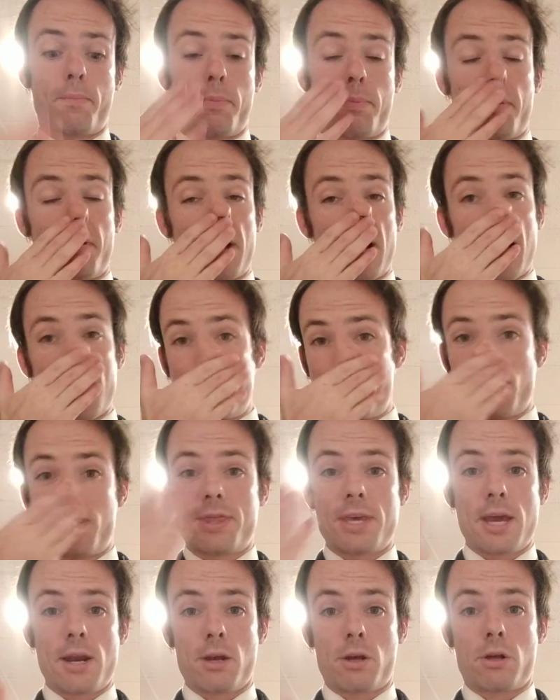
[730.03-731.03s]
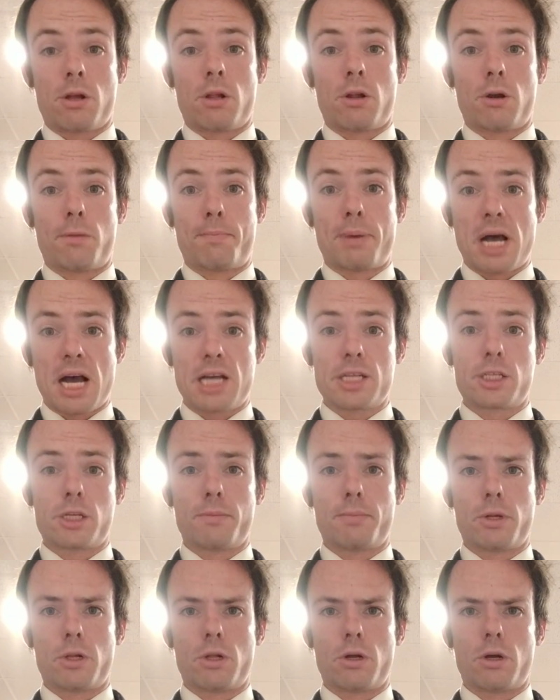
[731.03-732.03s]
hypothetical or
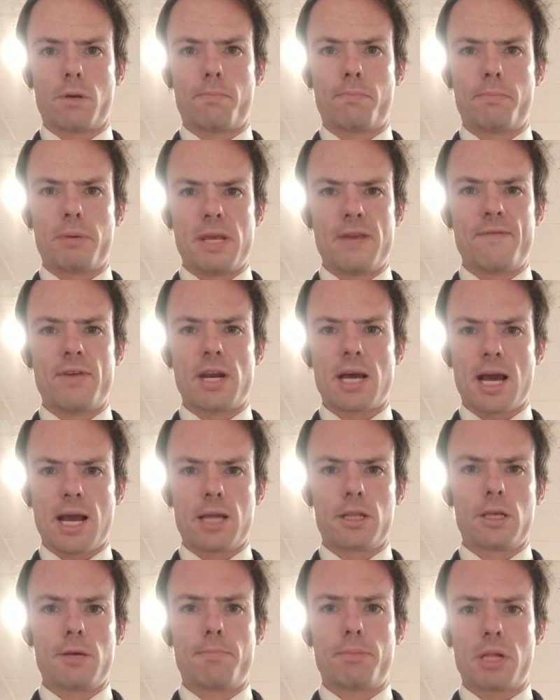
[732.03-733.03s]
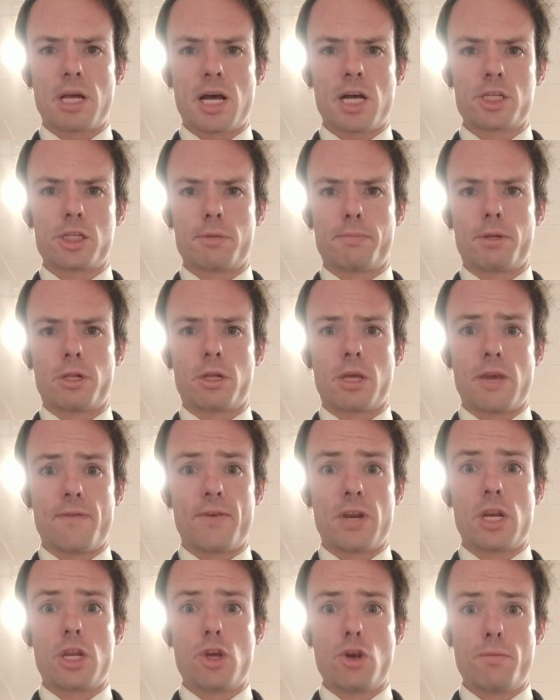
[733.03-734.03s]
possible or even highly plausible,
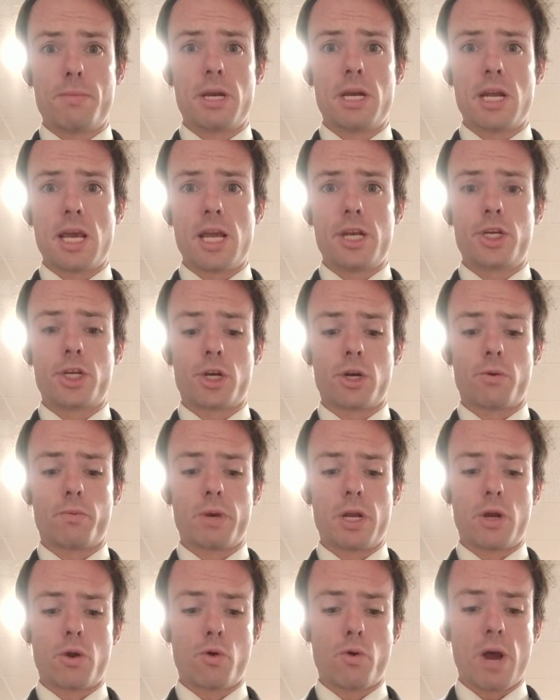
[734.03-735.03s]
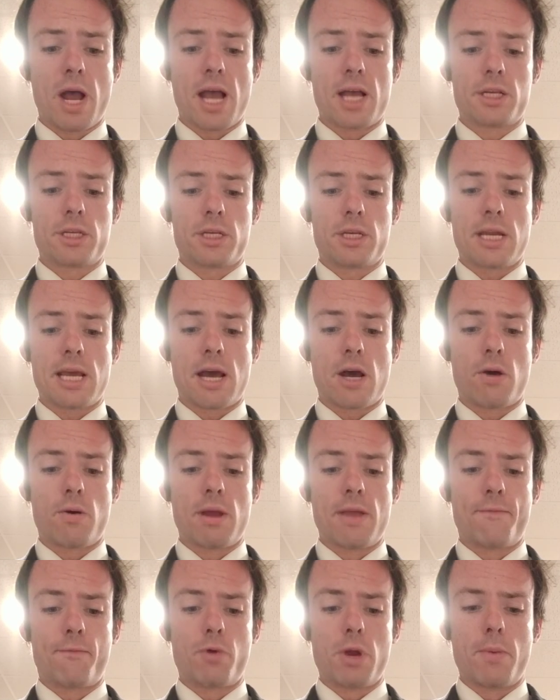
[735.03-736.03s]
given human nature, requests. Now,
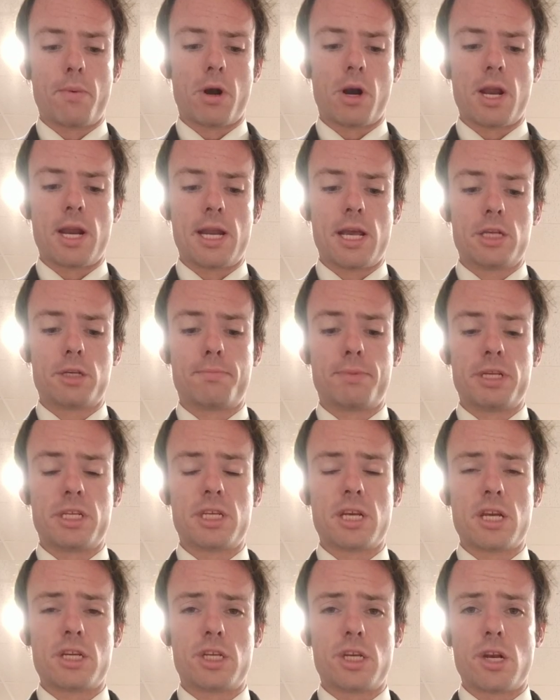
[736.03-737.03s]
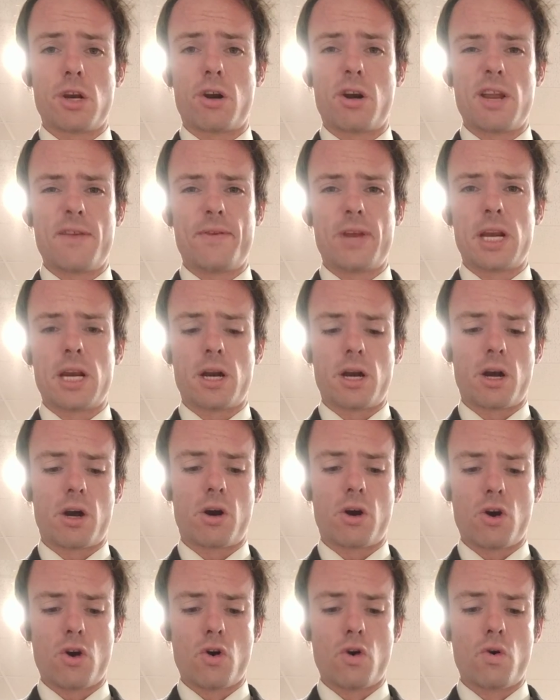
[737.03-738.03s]
if we were in his position or even in
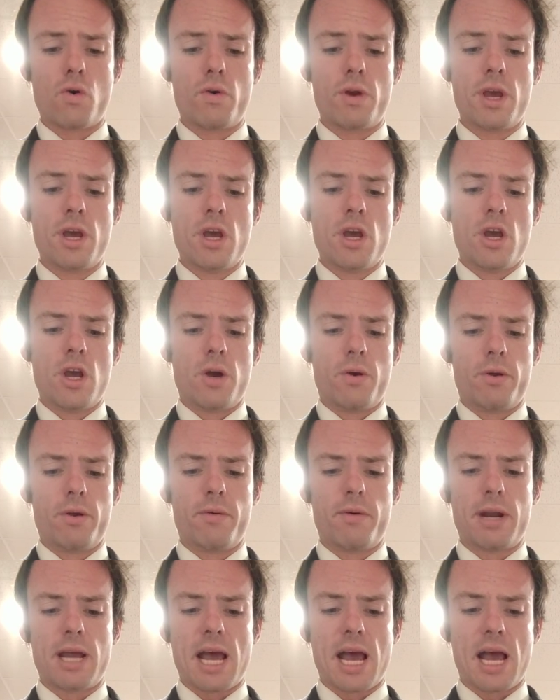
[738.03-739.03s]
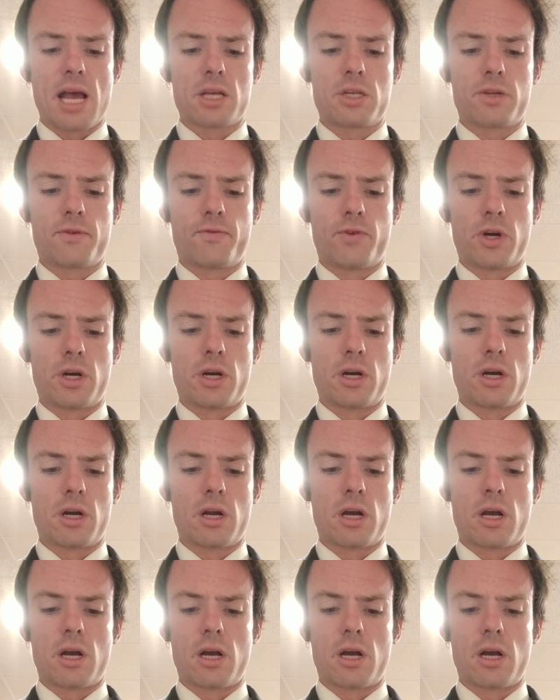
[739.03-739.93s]
our own, we would ask for,